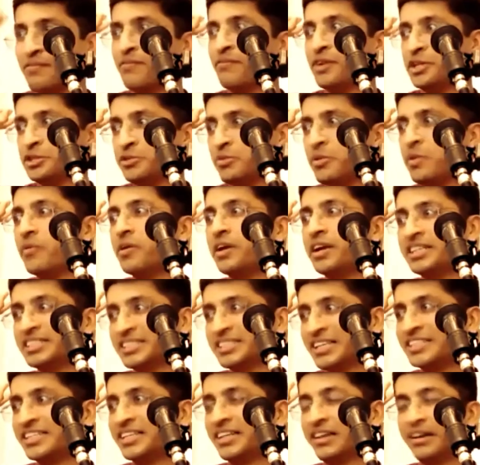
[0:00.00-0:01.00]
which we were
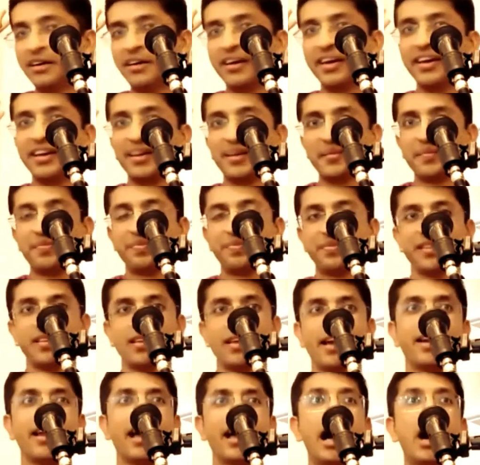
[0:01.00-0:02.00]
discussing earlier,
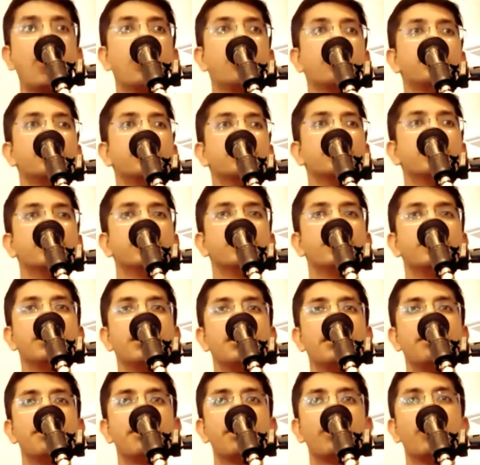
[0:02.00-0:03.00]
and how
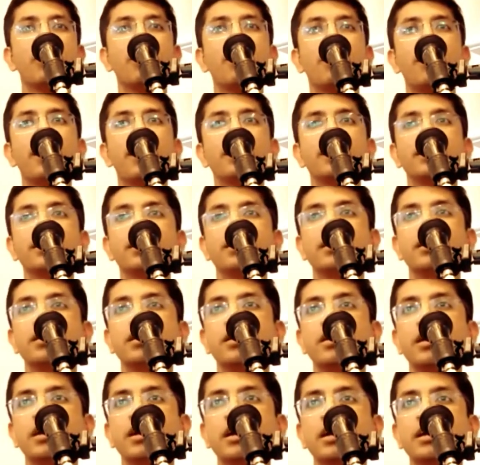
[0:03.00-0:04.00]
Prabhupada
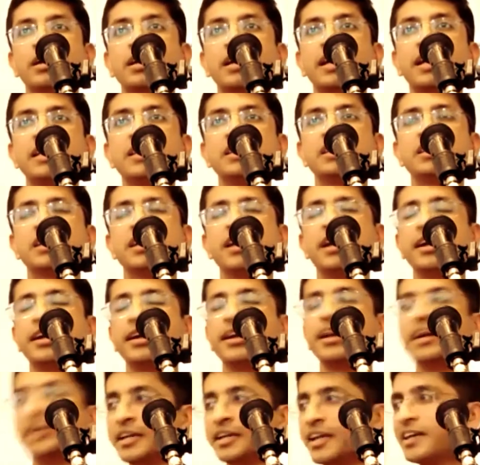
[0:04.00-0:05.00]

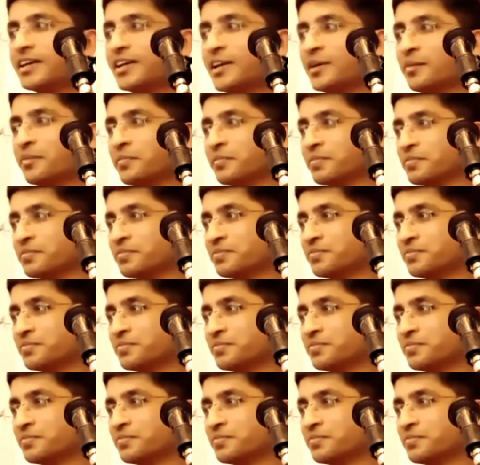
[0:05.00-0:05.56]
transcendentally tricked him.